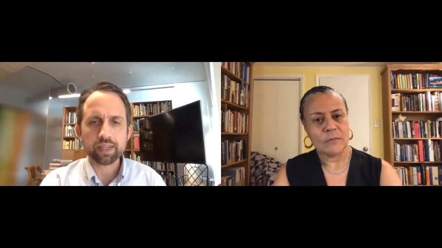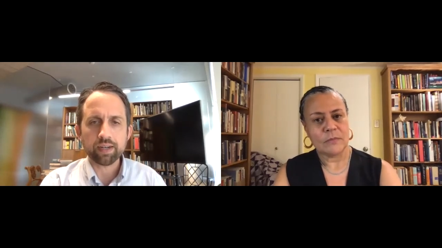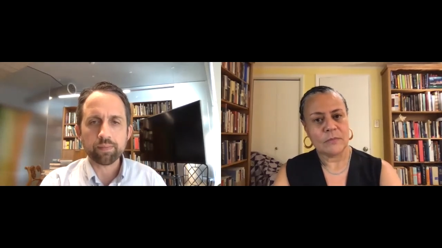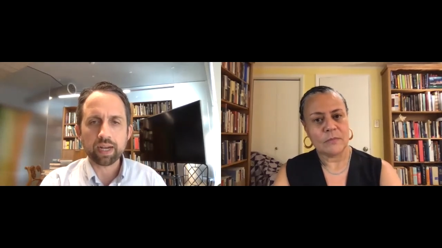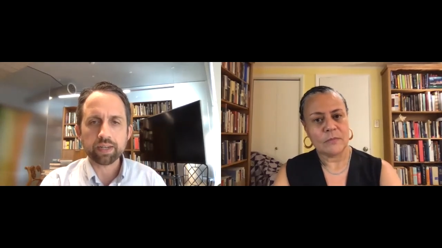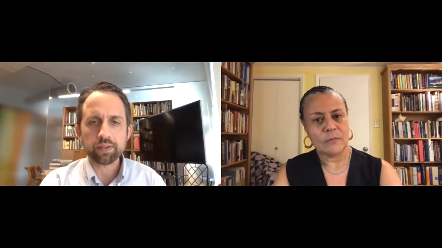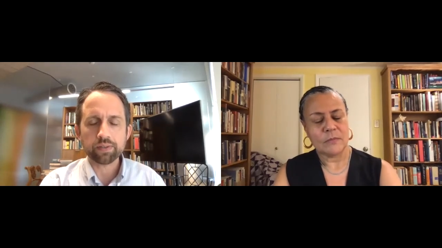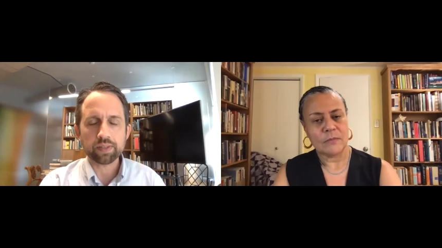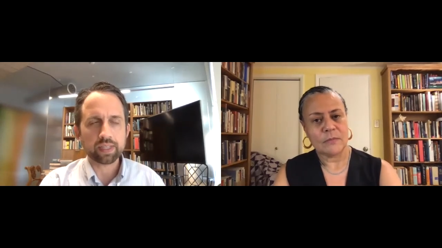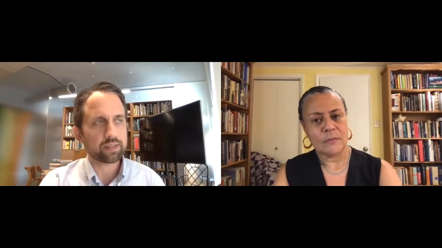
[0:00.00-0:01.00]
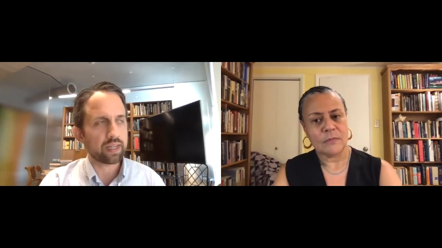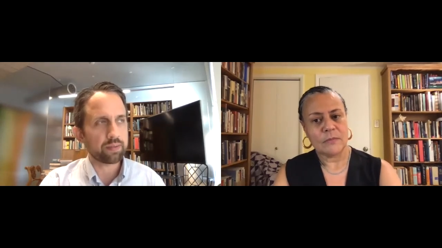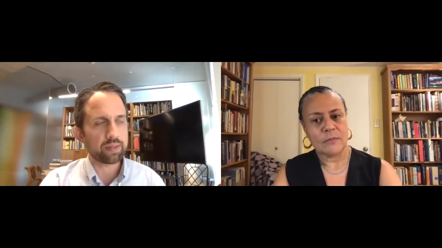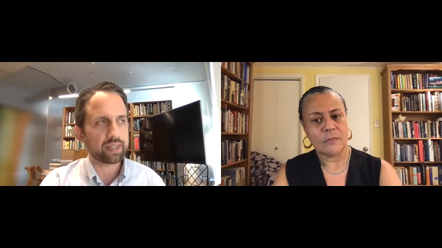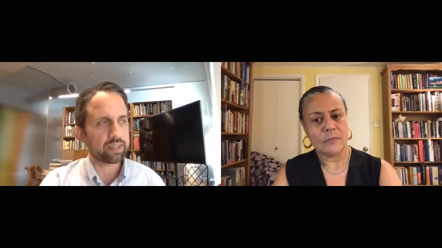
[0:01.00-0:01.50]
Speaker 1: Um, I know it's
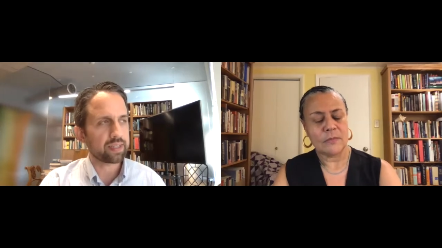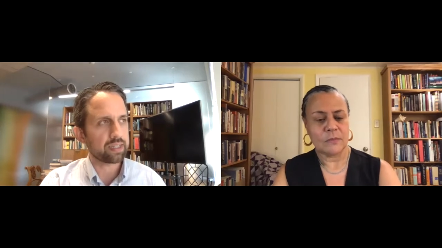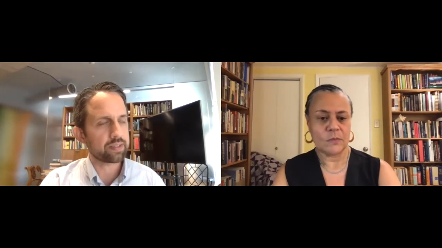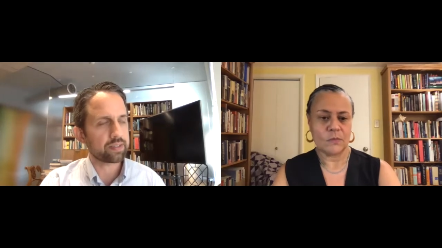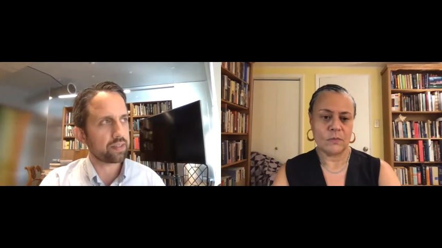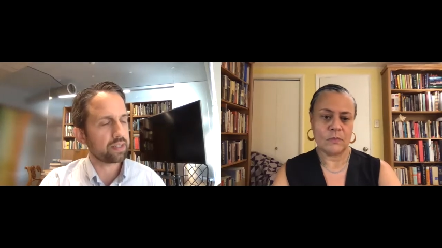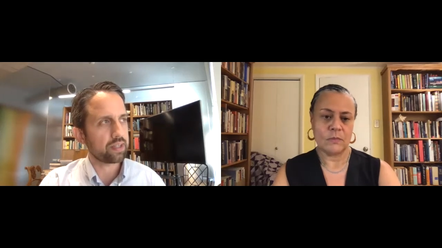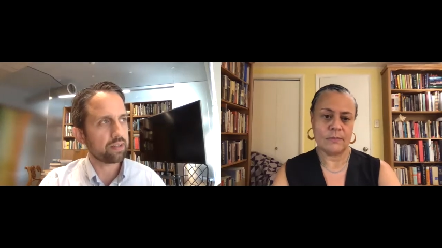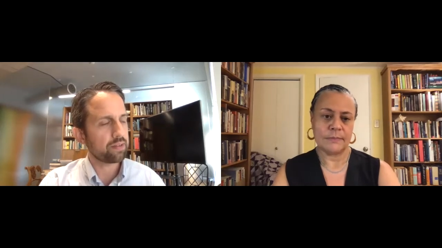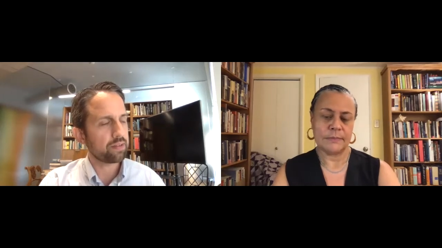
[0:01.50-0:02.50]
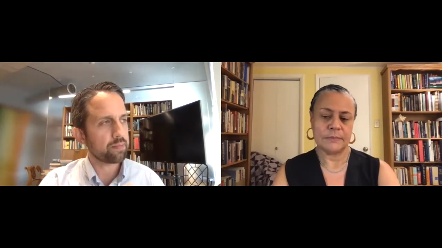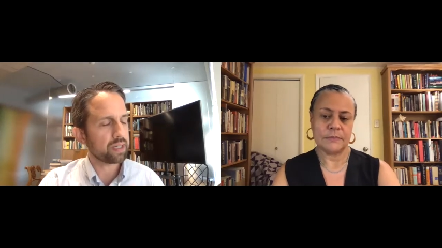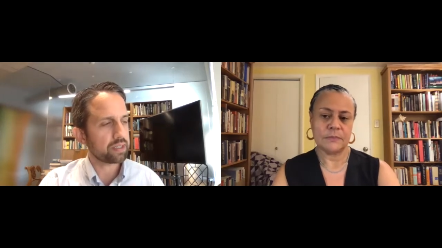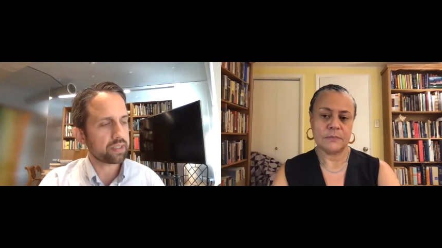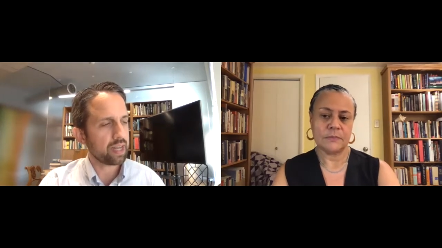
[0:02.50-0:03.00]
um, it's it's it's all very
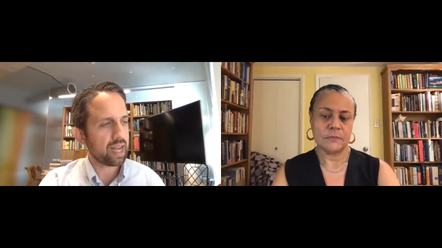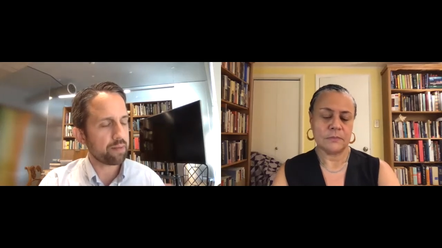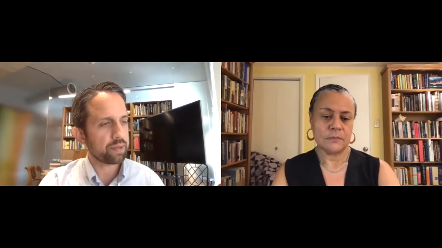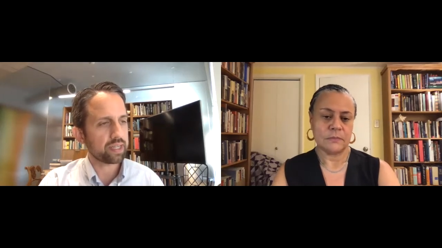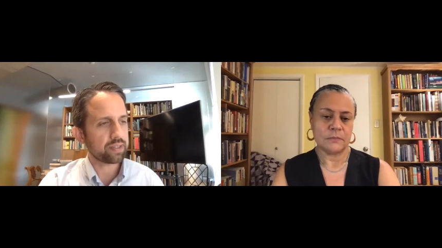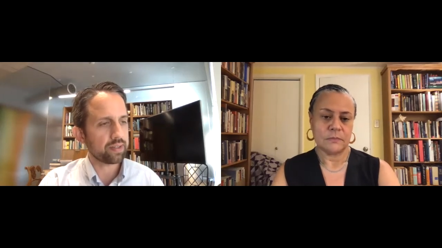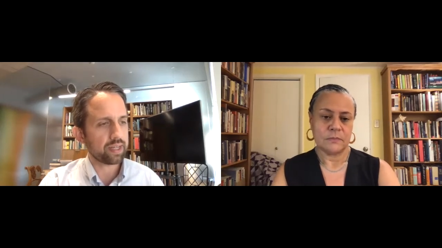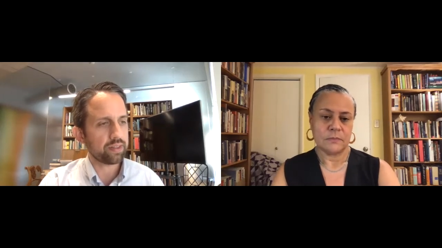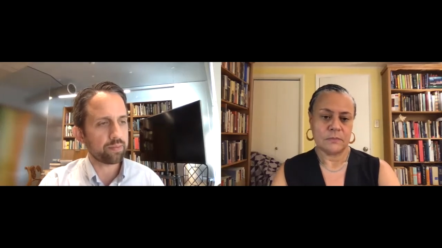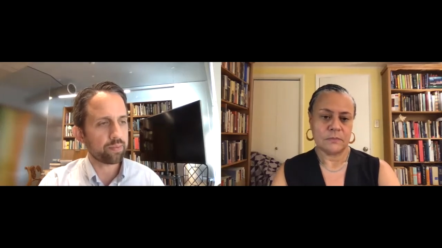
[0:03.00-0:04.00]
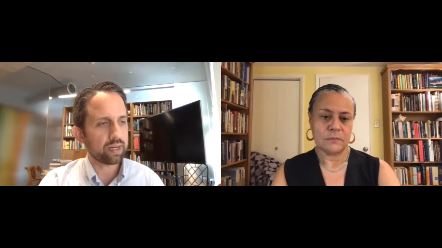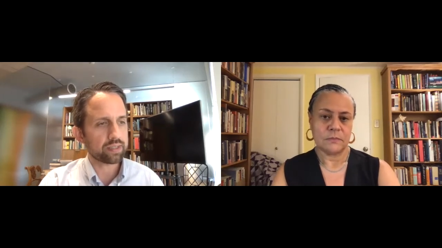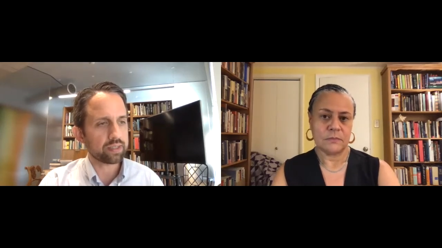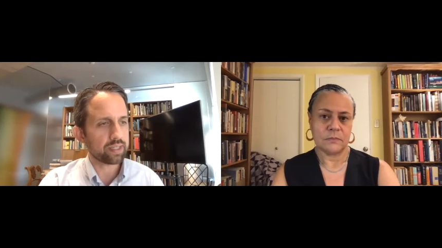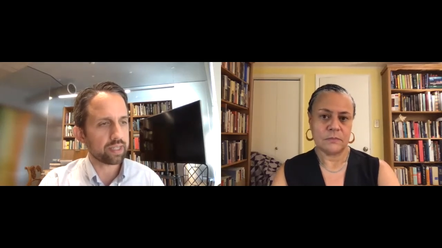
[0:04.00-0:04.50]
much happening in, in the
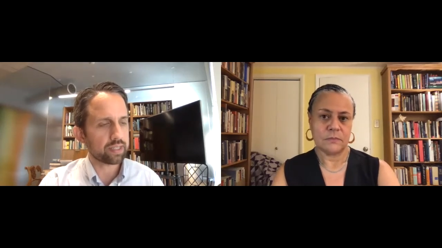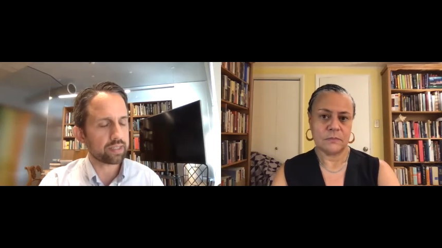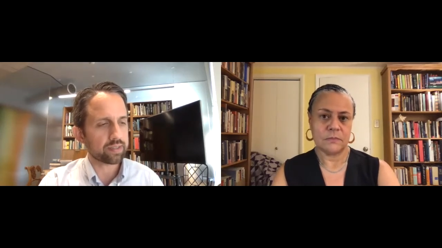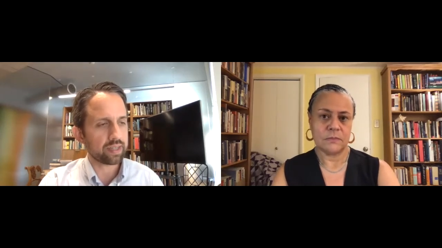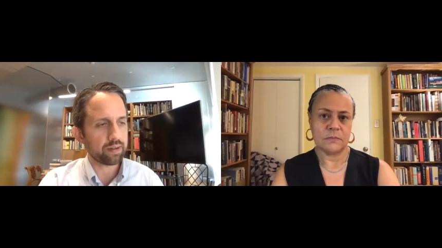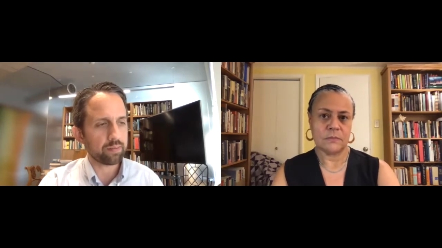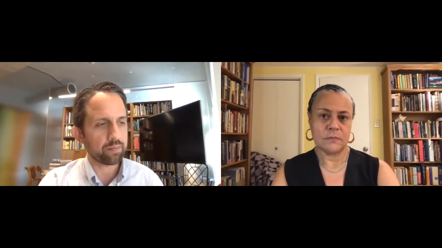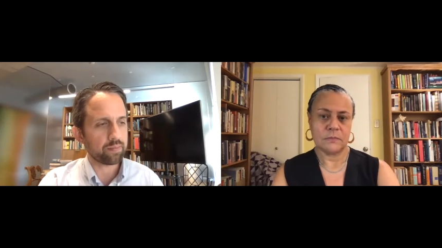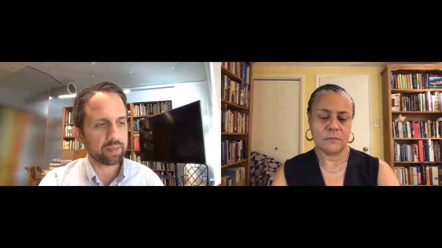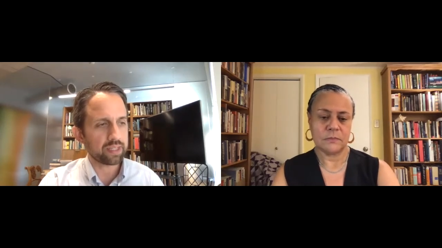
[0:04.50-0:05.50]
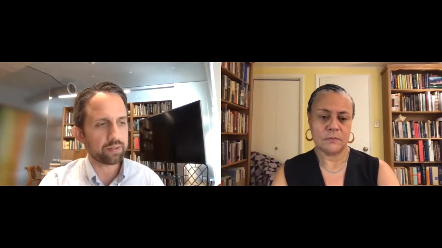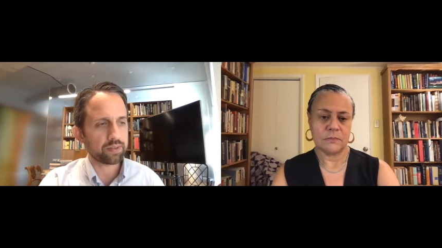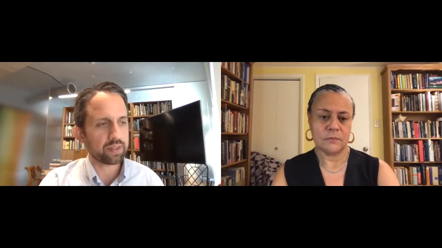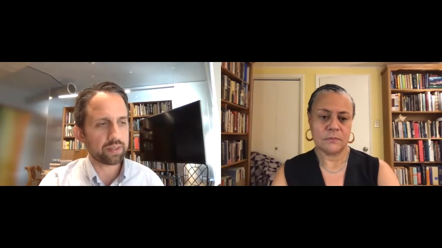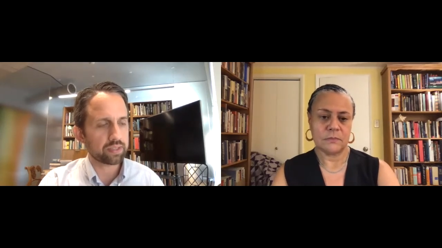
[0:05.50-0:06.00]
present, and it's um, you know
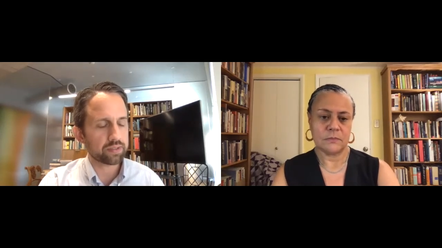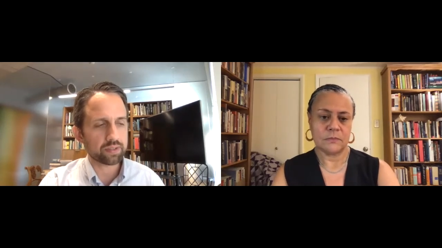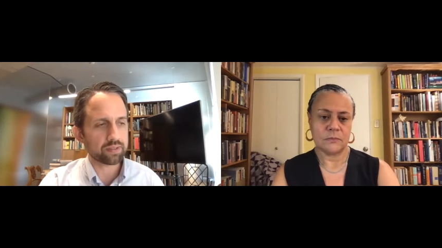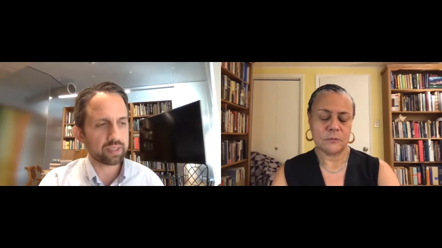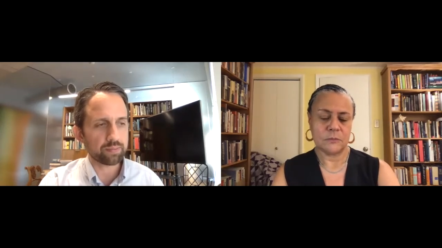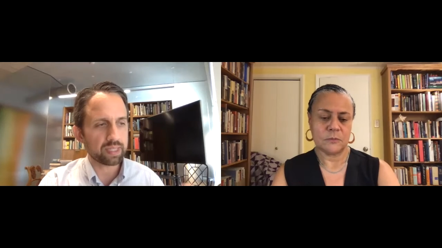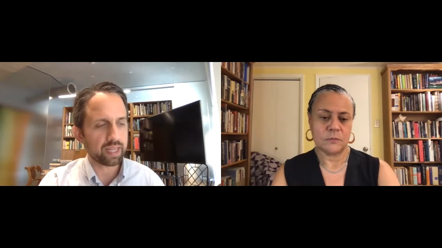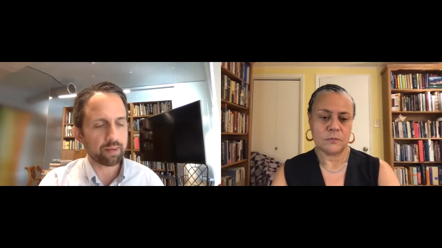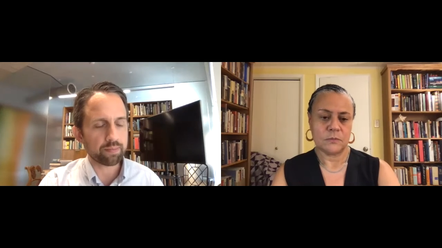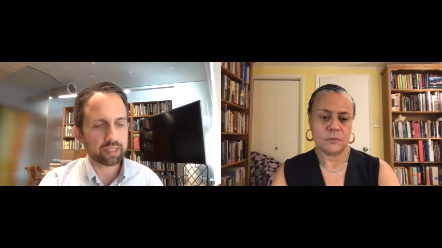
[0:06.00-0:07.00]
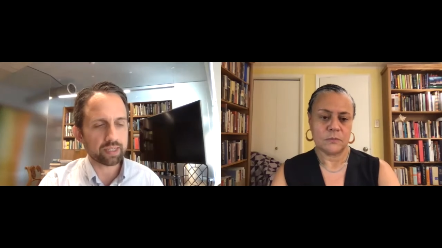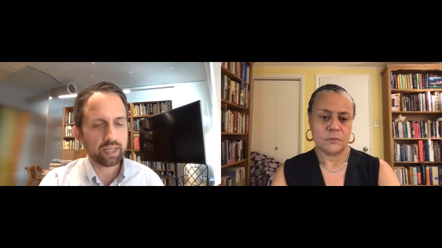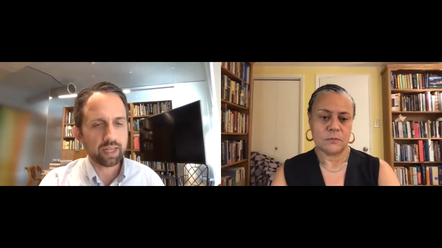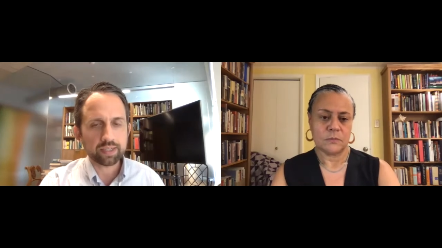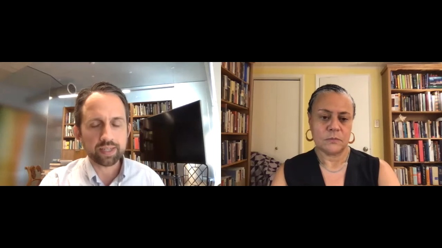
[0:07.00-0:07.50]
things are seemingly happening
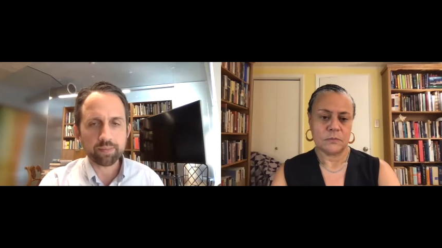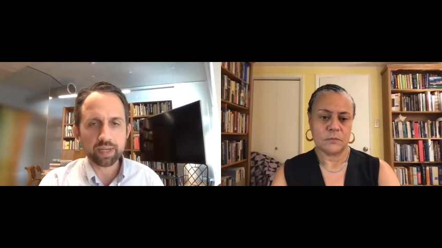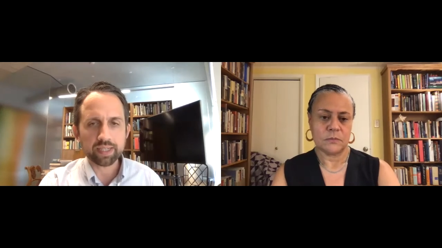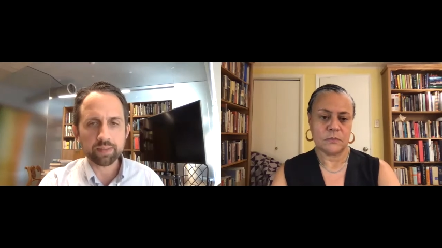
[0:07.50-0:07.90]
day by day.